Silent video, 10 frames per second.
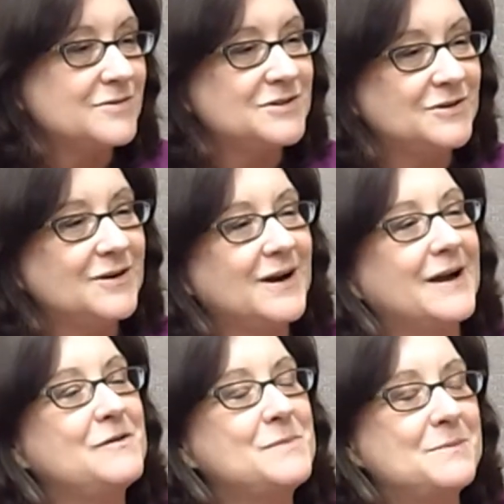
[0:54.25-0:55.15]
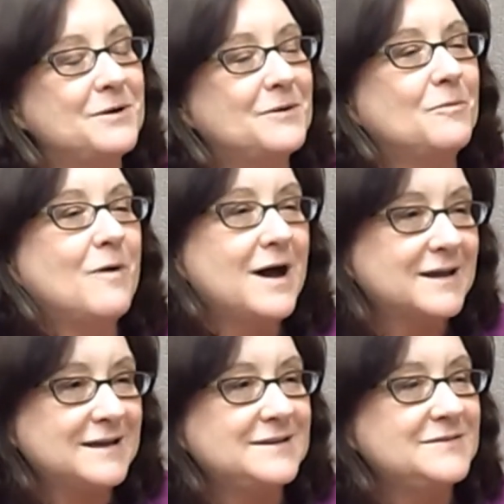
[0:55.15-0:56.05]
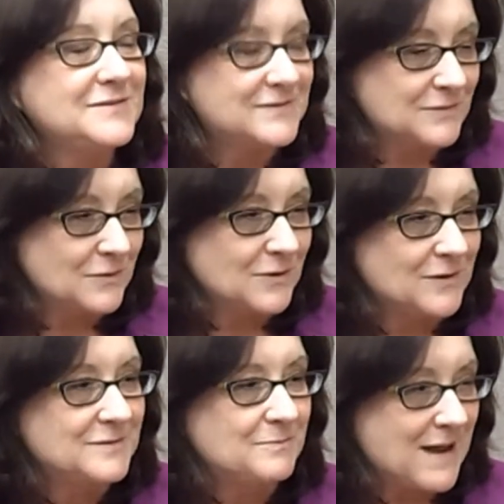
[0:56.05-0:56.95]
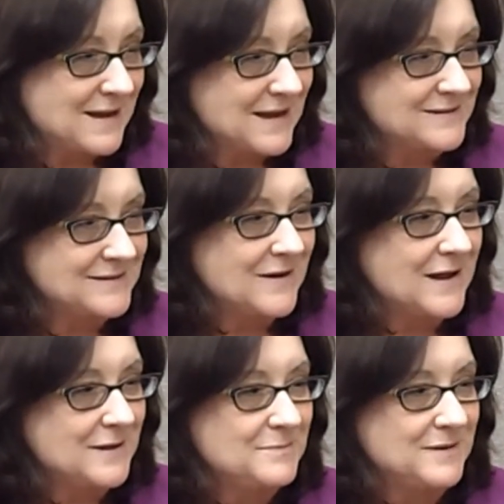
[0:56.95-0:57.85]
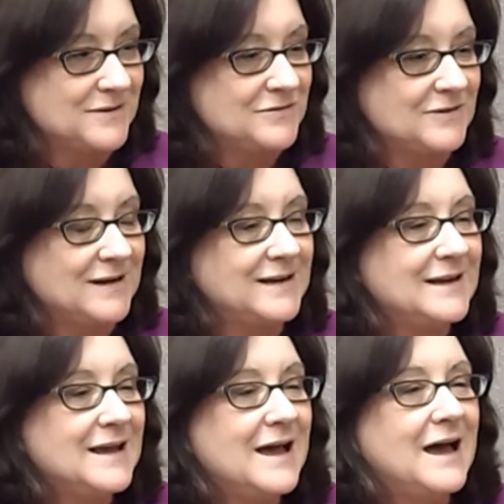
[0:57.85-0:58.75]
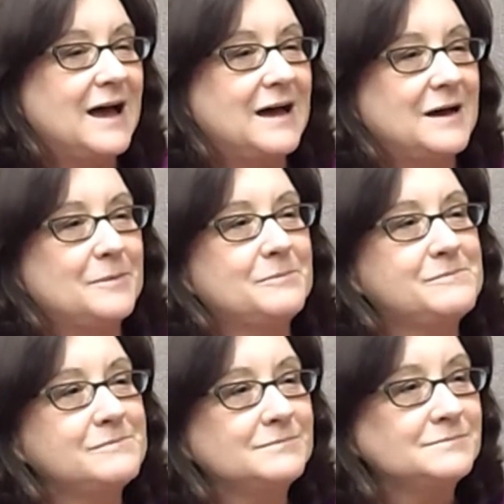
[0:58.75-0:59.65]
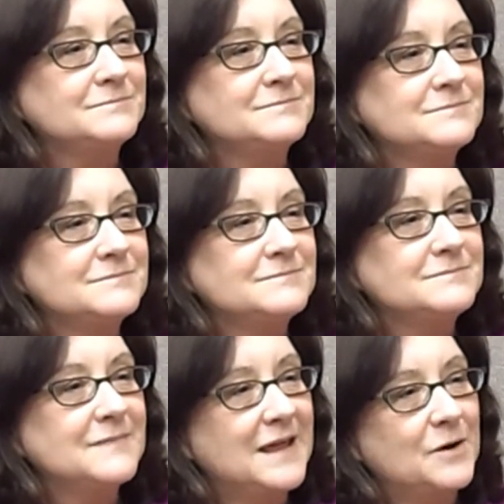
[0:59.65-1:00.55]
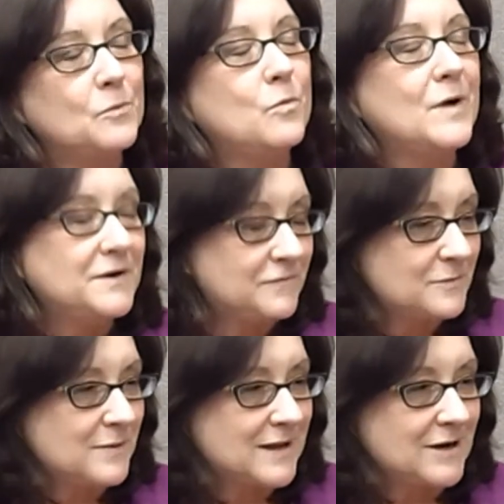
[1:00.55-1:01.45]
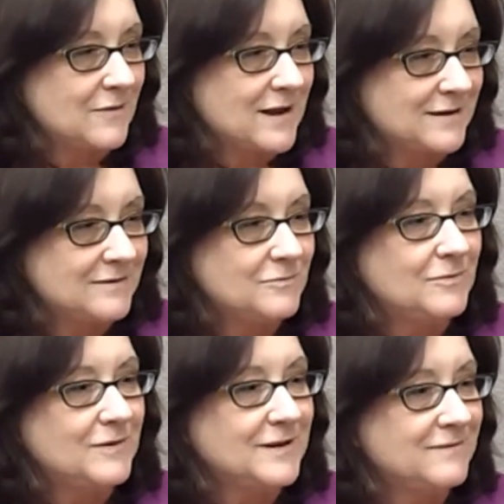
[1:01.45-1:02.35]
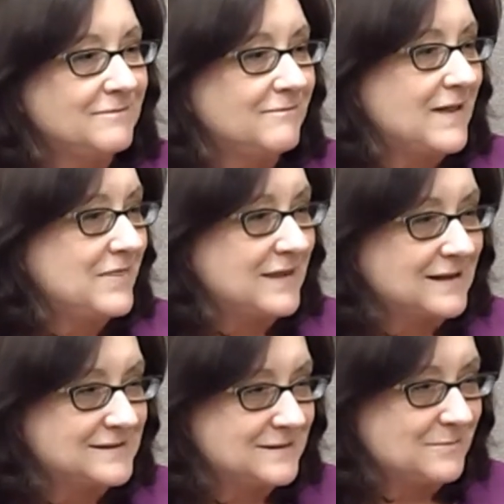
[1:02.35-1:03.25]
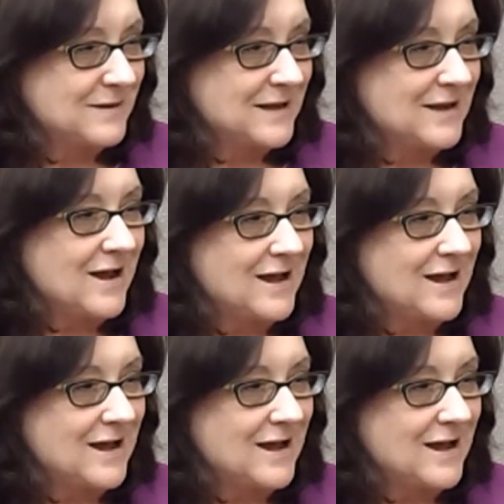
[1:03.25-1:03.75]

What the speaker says: Oh, sure. I remember walking to school, Pine Castle Elementary. They had a wonderful playground, really fun things to play